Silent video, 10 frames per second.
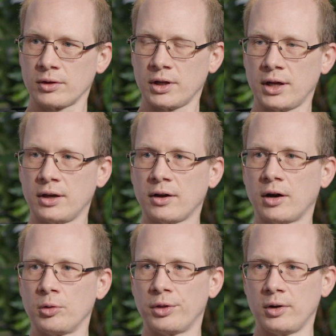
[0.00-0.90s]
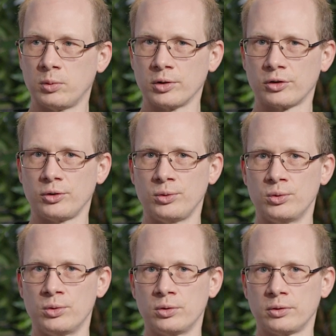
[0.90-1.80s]
and how they want
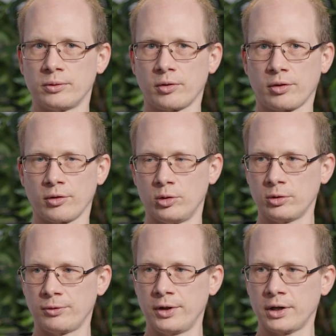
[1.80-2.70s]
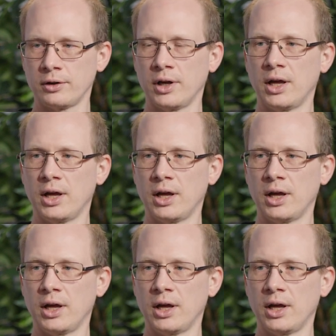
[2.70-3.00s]
to solve that,